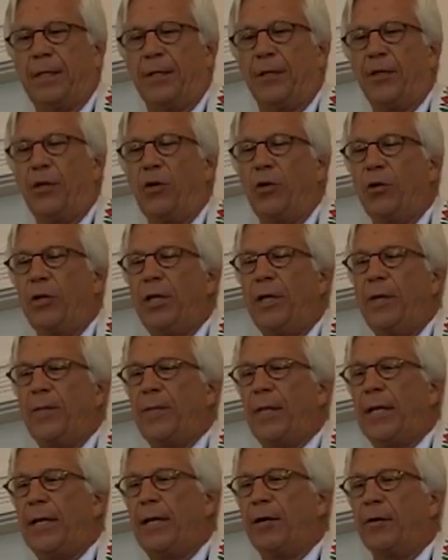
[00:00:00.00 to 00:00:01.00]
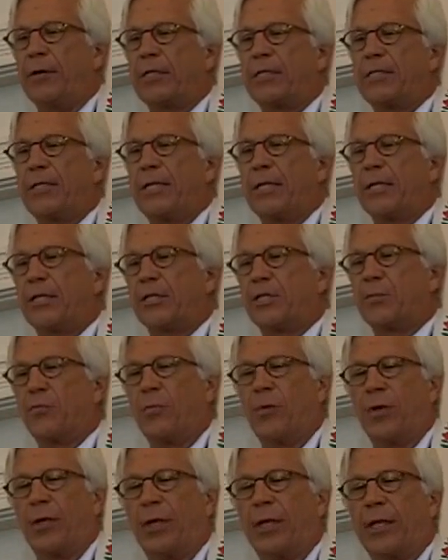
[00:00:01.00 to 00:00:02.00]
The old hymn that Eric sang this
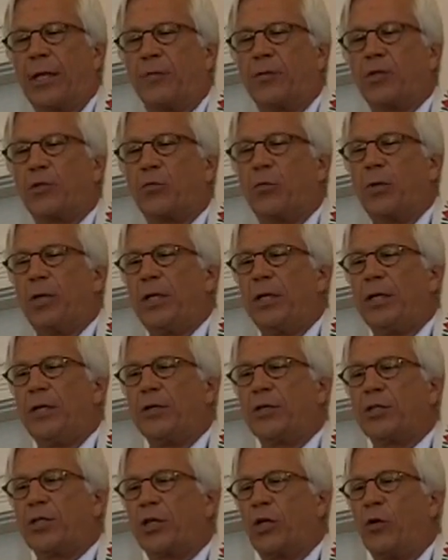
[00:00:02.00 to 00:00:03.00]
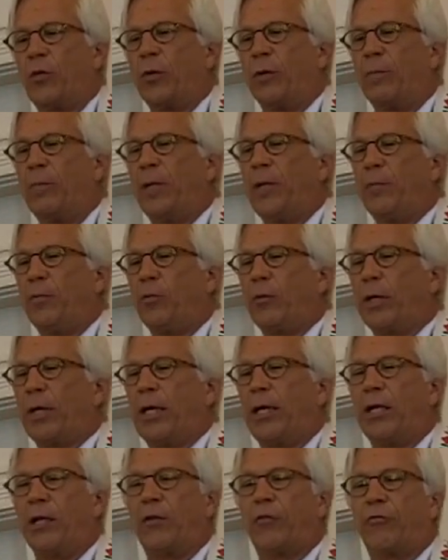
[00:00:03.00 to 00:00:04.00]
morning that was written years ago when people were
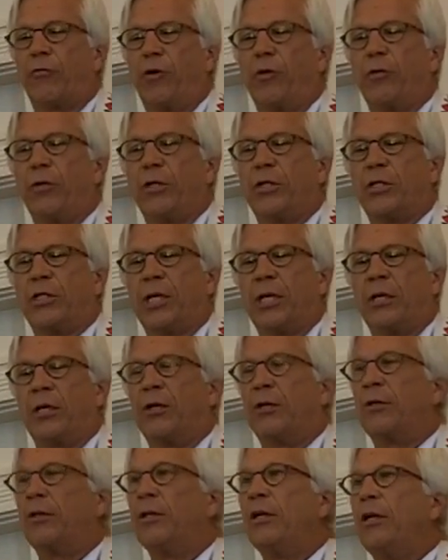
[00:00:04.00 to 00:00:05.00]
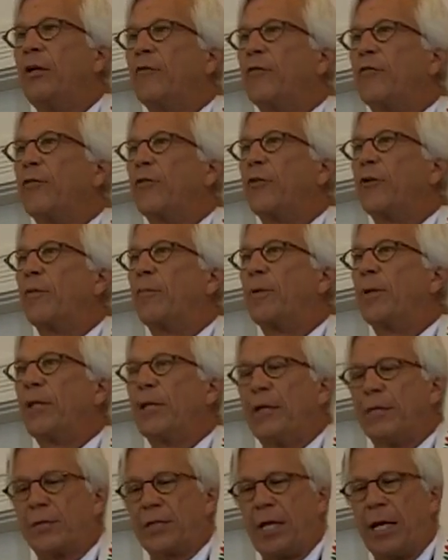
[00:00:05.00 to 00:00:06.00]
getting thrown in jail for their
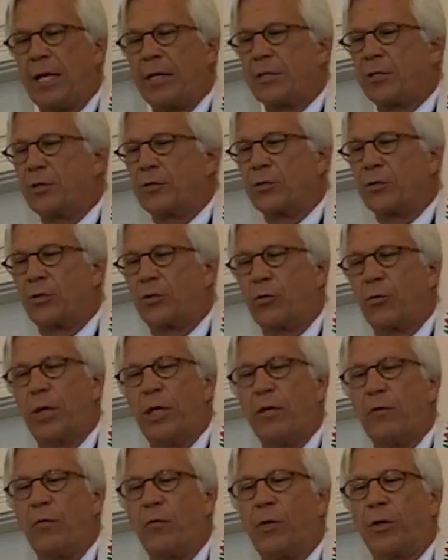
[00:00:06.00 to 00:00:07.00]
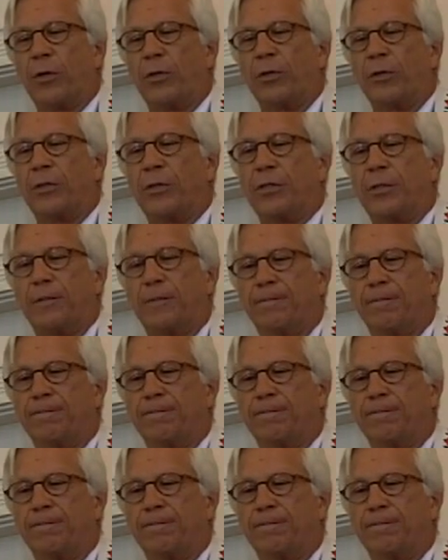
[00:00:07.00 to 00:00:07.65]
beliefs had those great words.